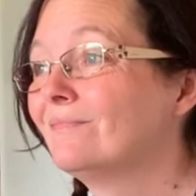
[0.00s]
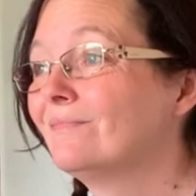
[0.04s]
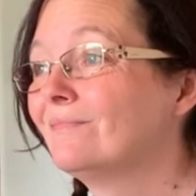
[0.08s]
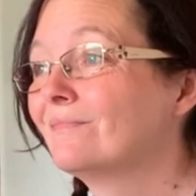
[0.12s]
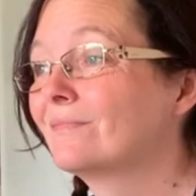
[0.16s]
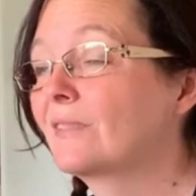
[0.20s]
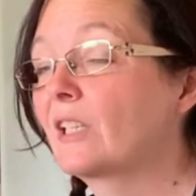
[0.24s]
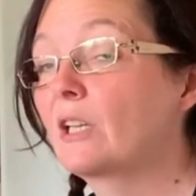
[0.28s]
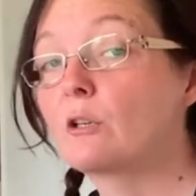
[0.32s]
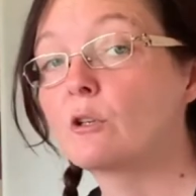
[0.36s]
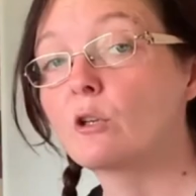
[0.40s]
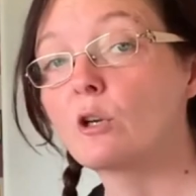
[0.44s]

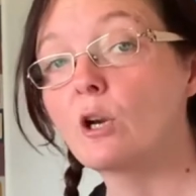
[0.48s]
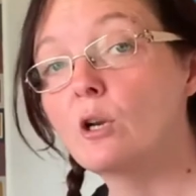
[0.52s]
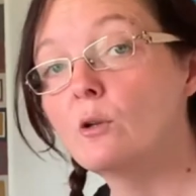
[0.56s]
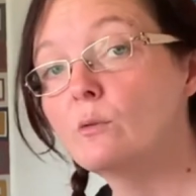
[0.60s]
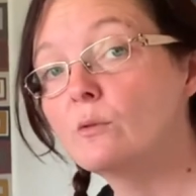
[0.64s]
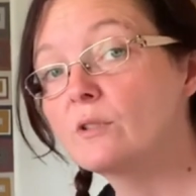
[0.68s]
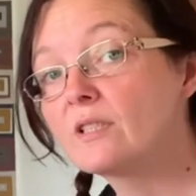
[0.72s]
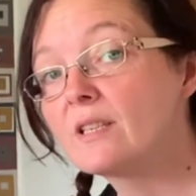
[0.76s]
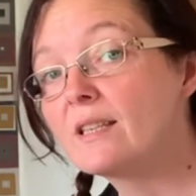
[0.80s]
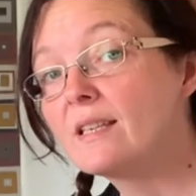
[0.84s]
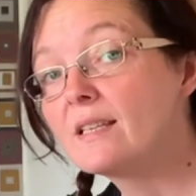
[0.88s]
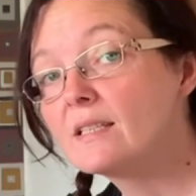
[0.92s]

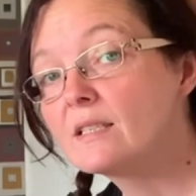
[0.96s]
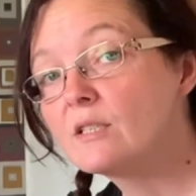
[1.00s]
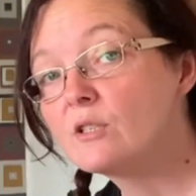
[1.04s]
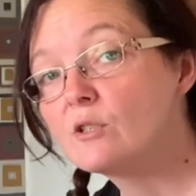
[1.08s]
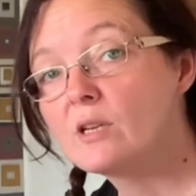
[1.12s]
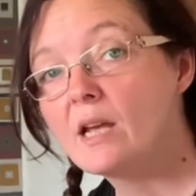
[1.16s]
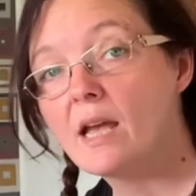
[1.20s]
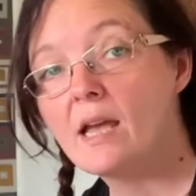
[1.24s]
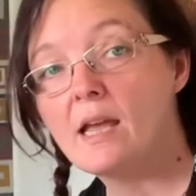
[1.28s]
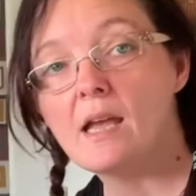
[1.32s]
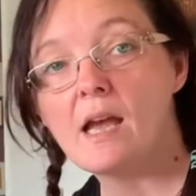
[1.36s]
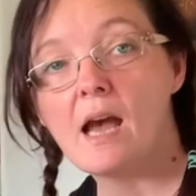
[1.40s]
concludes this
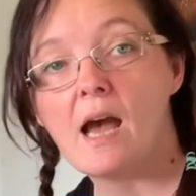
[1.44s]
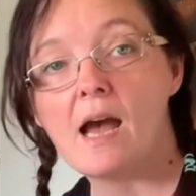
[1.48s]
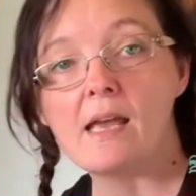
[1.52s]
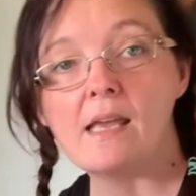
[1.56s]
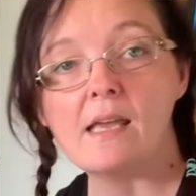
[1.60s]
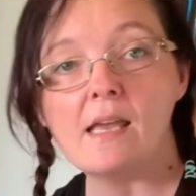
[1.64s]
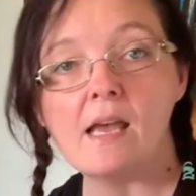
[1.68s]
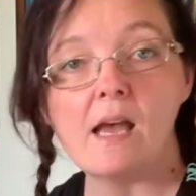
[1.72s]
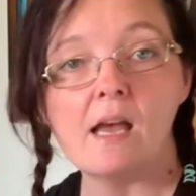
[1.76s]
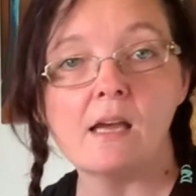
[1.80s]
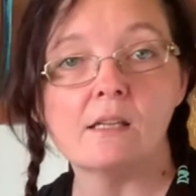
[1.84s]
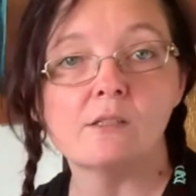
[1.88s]
today. I
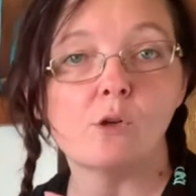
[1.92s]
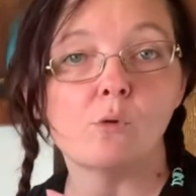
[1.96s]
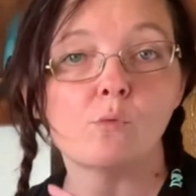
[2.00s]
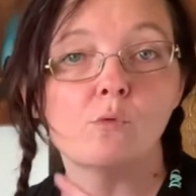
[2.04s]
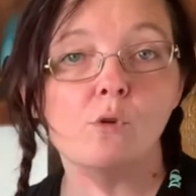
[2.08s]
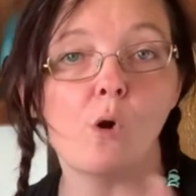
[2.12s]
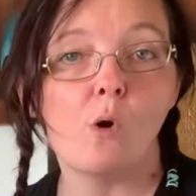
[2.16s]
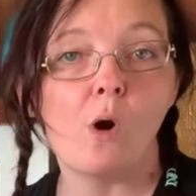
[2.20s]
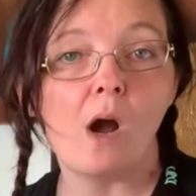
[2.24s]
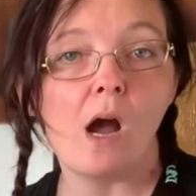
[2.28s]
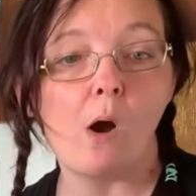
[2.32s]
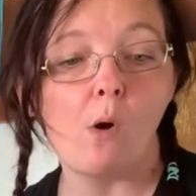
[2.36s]
don't
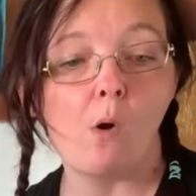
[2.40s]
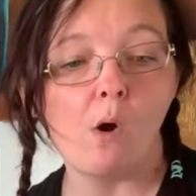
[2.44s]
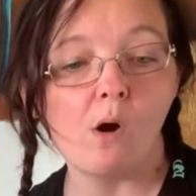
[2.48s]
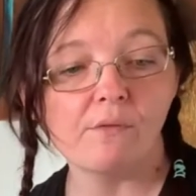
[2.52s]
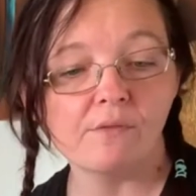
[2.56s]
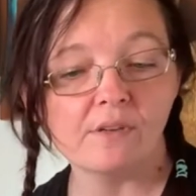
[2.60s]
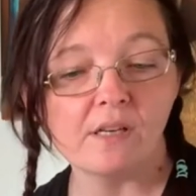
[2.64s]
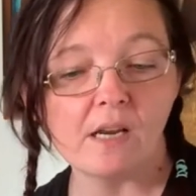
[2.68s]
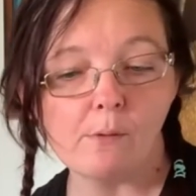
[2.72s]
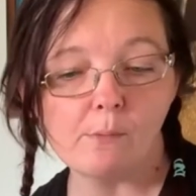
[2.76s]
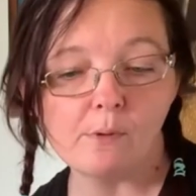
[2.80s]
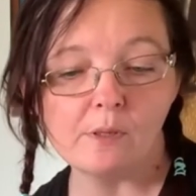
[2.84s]
know how
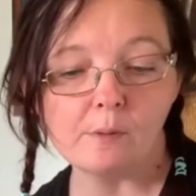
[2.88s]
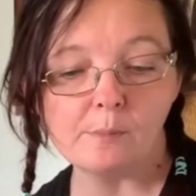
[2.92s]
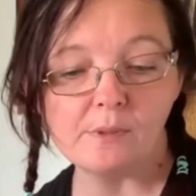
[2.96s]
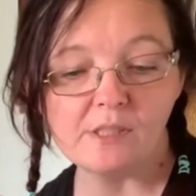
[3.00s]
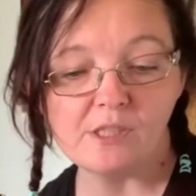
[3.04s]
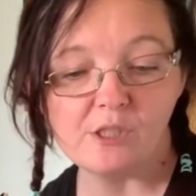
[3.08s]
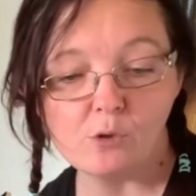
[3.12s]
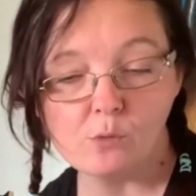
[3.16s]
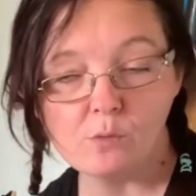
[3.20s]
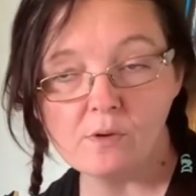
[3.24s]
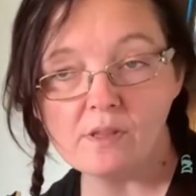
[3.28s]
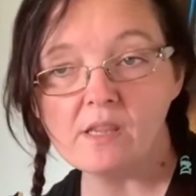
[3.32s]
often I will be
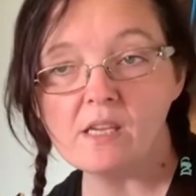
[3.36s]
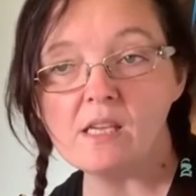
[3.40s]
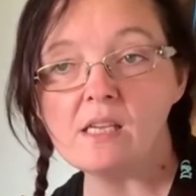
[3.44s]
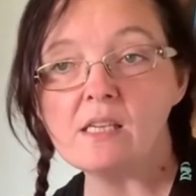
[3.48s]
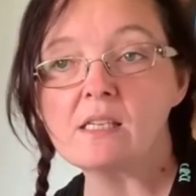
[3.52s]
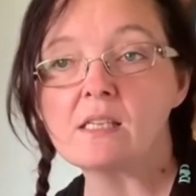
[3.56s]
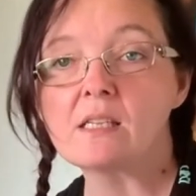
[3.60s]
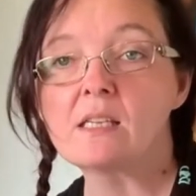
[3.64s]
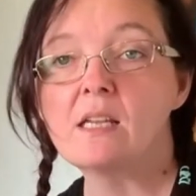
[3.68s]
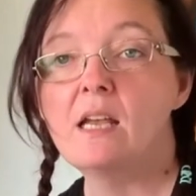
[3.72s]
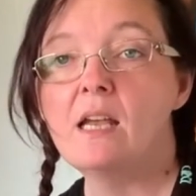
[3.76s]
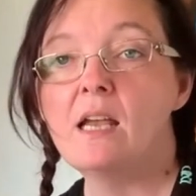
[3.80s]
doing
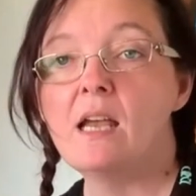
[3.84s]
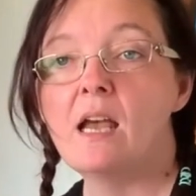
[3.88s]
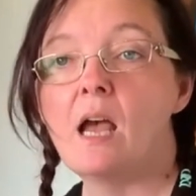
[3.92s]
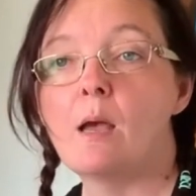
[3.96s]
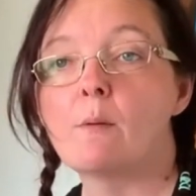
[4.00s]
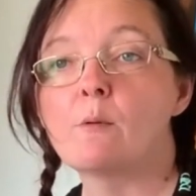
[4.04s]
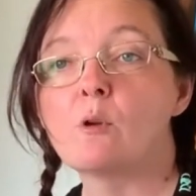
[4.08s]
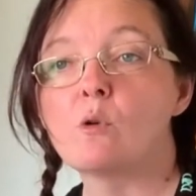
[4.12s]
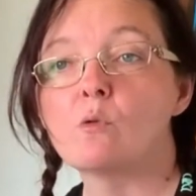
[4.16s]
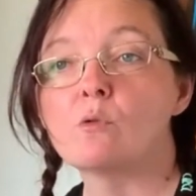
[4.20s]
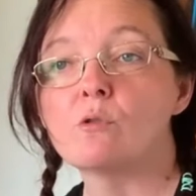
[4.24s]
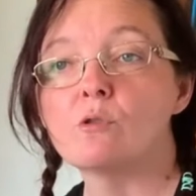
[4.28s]
these. I'm
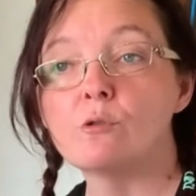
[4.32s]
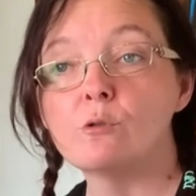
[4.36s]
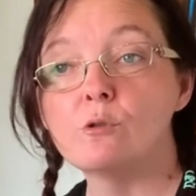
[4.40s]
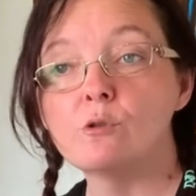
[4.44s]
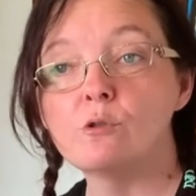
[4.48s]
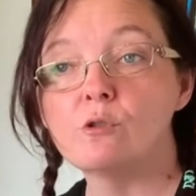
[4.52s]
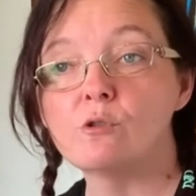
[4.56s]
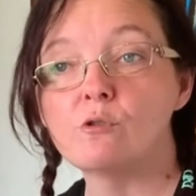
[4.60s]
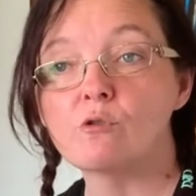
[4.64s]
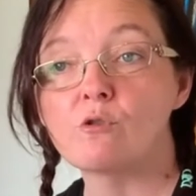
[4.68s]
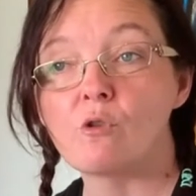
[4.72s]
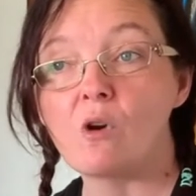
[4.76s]
going to
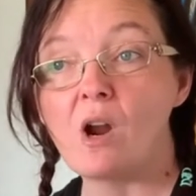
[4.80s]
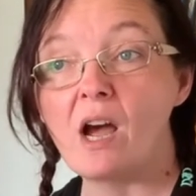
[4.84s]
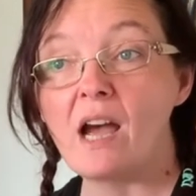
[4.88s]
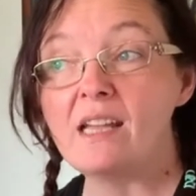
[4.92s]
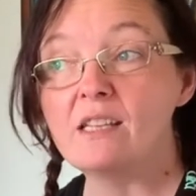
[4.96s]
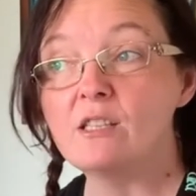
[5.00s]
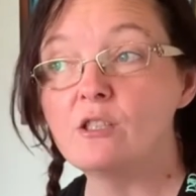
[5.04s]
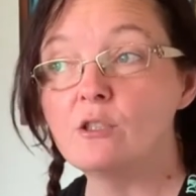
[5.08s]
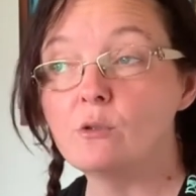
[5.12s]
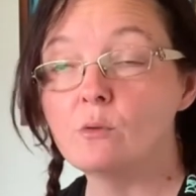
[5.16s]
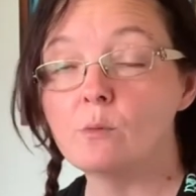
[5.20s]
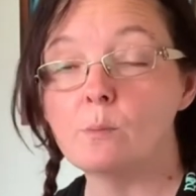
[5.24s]
try
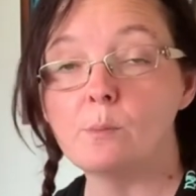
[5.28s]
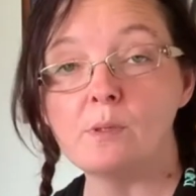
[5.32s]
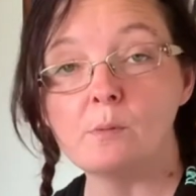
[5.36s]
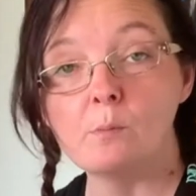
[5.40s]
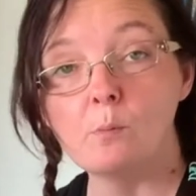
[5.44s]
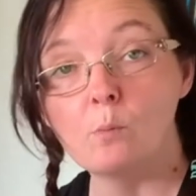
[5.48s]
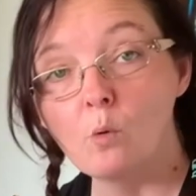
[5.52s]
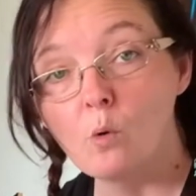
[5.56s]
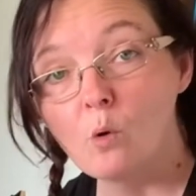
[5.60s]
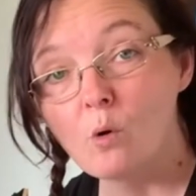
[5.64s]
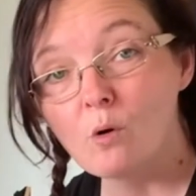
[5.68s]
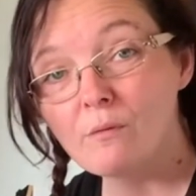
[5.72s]
to do a bit
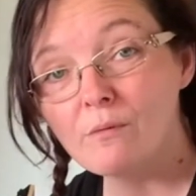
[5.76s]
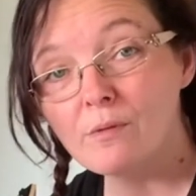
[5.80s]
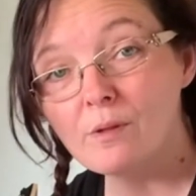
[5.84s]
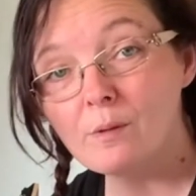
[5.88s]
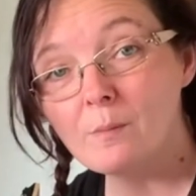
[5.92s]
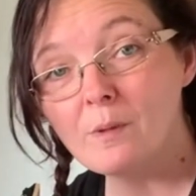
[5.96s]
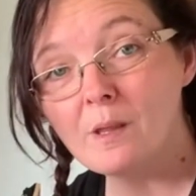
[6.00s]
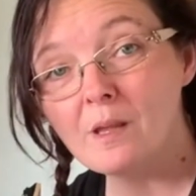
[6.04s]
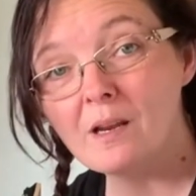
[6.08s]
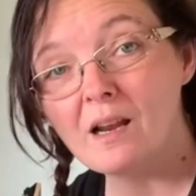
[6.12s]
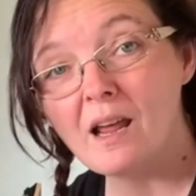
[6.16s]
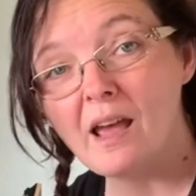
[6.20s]
more of them
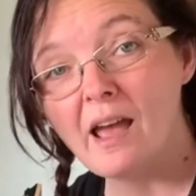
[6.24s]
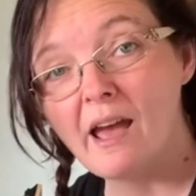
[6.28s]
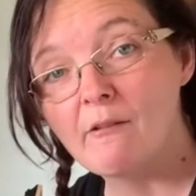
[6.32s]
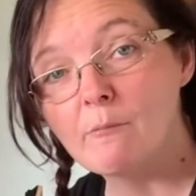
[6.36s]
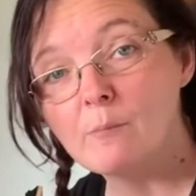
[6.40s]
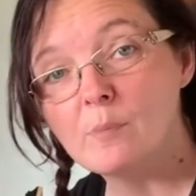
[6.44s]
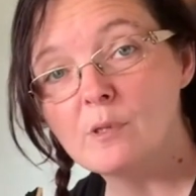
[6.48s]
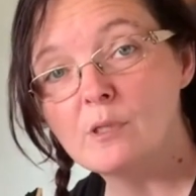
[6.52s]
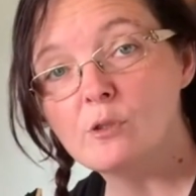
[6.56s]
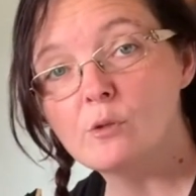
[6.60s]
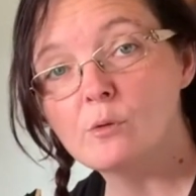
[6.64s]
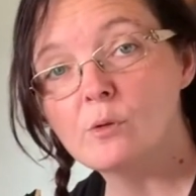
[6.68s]
than I have
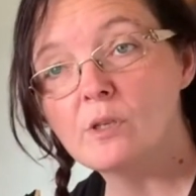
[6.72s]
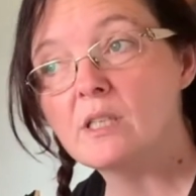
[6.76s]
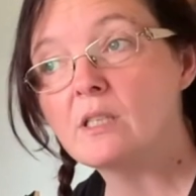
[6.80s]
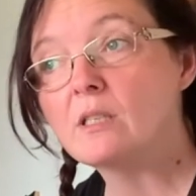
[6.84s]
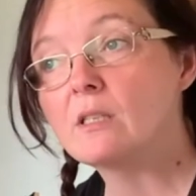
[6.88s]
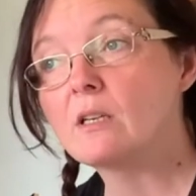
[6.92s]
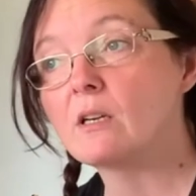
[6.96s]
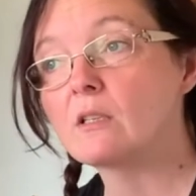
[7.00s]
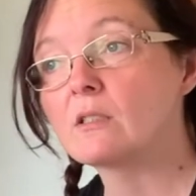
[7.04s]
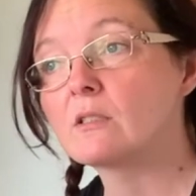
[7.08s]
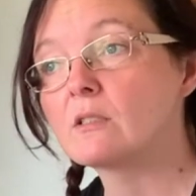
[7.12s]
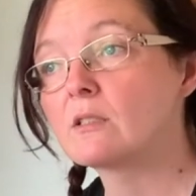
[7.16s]
been doing,
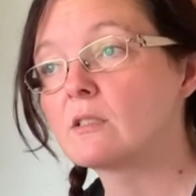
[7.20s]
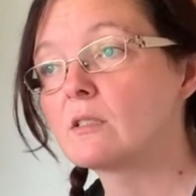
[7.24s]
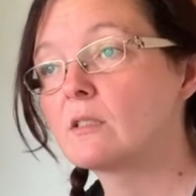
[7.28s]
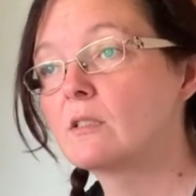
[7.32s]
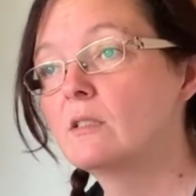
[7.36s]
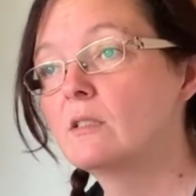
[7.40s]
not